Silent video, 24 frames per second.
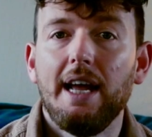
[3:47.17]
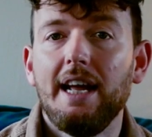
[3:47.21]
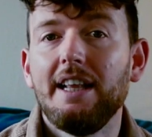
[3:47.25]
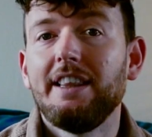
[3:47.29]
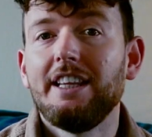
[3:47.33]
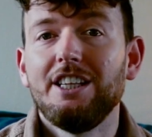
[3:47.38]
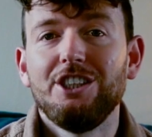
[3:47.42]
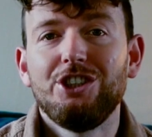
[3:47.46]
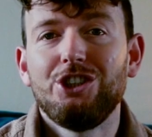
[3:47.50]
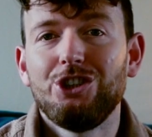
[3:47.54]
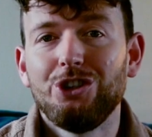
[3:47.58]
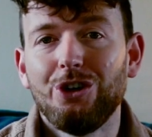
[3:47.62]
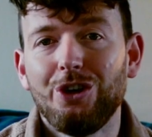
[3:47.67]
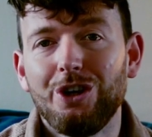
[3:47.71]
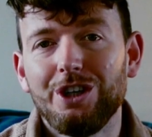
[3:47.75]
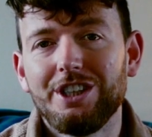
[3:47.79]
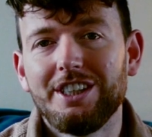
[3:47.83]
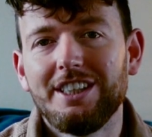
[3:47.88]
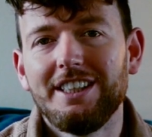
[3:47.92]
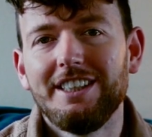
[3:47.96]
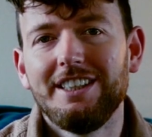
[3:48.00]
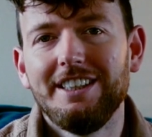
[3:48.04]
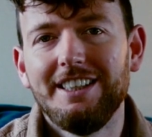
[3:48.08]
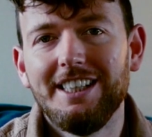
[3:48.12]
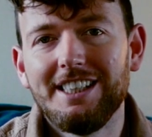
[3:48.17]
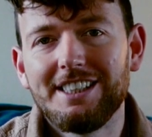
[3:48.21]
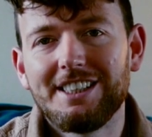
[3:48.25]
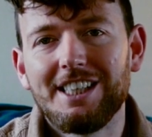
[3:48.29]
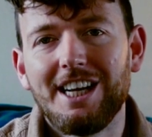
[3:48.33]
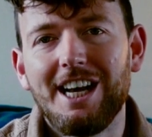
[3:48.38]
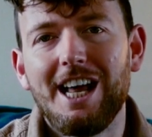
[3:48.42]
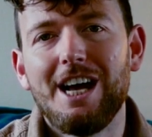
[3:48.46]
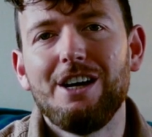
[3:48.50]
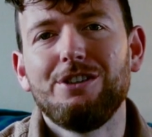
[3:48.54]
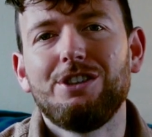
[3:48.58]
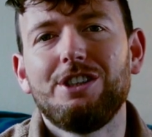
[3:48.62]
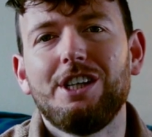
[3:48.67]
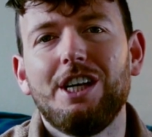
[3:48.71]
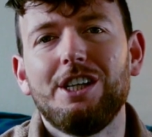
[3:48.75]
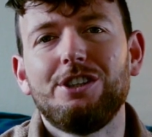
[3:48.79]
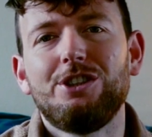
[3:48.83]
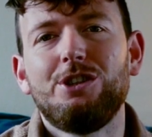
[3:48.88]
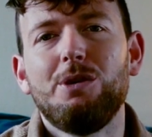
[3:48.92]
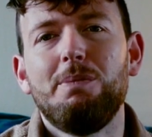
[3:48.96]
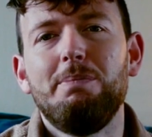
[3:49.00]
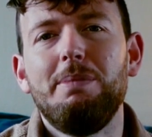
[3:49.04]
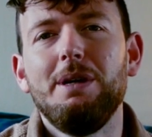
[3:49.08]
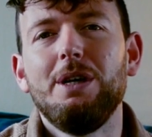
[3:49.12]
And in short, this allows
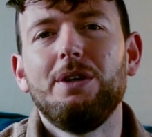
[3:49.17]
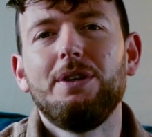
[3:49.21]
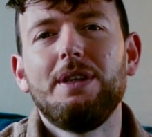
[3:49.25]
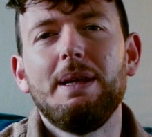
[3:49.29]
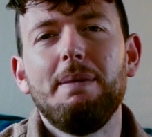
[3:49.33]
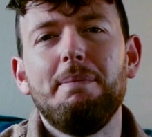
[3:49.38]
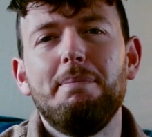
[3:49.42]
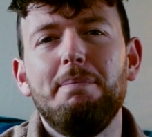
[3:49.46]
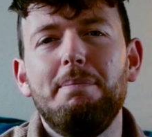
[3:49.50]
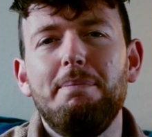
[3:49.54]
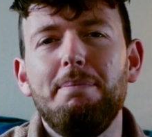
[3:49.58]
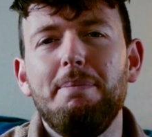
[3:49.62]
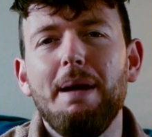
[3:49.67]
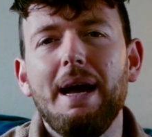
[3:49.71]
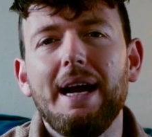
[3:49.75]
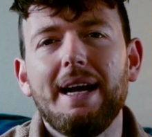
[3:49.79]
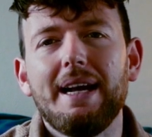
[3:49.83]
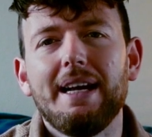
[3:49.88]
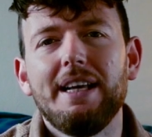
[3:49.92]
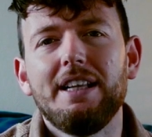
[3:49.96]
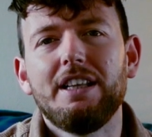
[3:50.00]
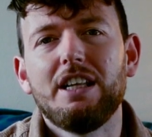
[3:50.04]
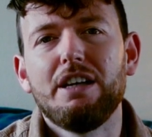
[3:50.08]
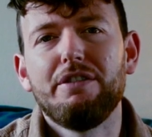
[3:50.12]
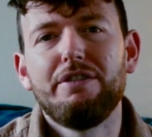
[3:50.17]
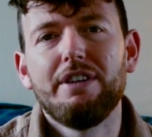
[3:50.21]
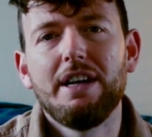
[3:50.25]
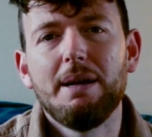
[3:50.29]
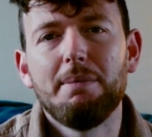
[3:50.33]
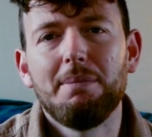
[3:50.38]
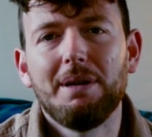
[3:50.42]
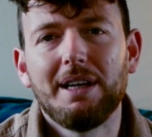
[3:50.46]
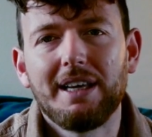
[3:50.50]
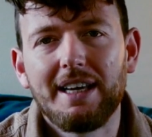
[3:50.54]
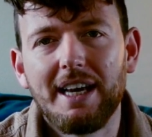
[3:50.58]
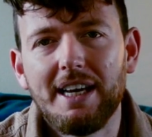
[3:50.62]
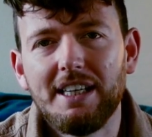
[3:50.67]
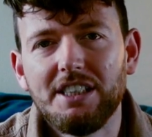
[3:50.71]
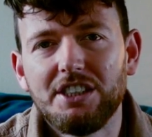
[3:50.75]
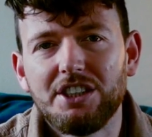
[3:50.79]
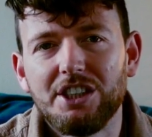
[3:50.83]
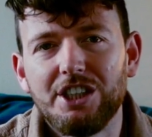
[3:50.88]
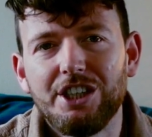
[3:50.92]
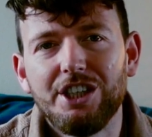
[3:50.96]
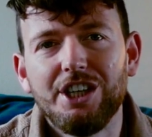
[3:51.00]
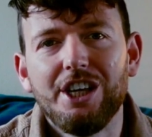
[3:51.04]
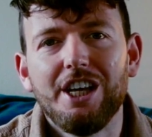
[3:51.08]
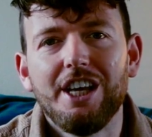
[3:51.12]
us to build the backend of an
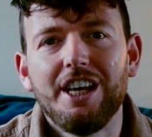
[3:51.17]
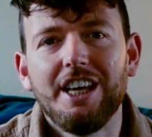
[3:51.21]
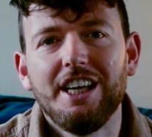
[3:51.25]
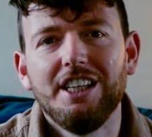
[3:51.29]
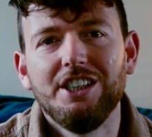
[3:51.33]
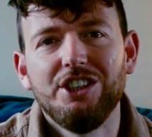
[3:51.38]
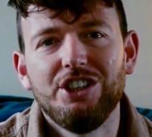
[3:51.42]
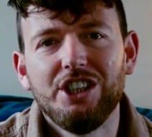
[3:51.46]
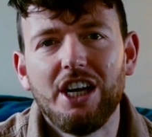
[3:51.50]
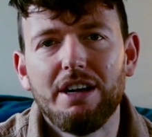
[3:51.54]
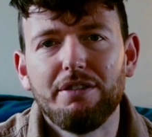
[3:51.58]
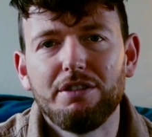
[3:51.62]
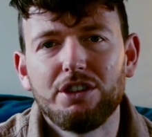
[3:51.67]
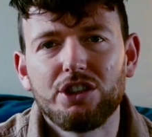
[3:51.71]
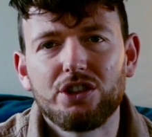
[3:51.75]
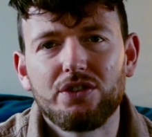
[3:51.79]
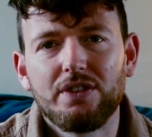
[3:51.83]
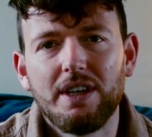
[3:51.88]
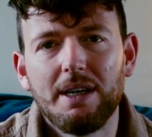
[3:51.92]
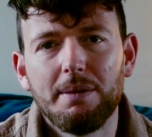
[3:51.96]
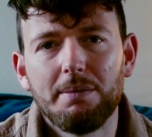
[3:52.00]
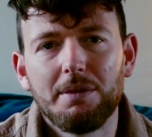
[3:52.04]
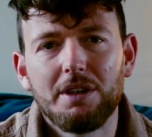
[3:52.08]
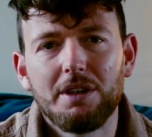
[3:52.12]
application in JavaScript.